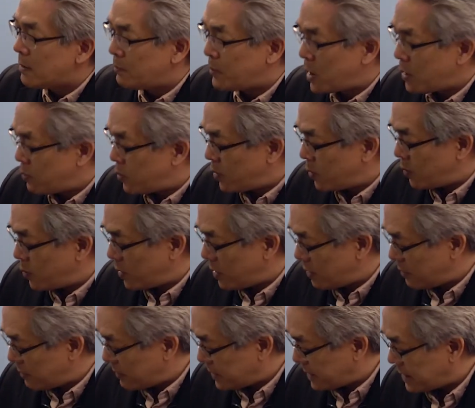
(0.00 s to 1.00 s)
people
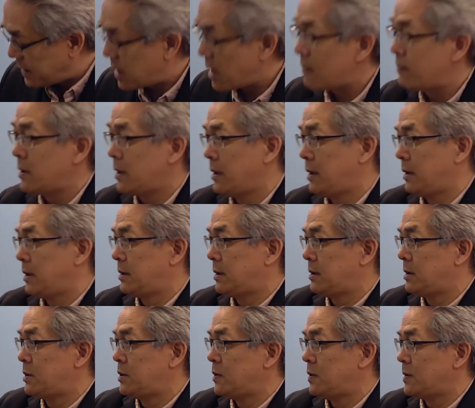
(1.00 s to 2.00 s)
will definitely
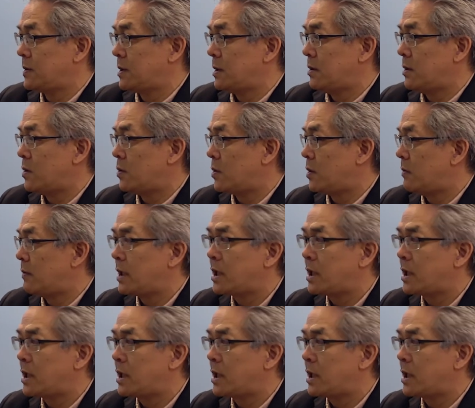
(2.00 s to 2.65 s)
choose the local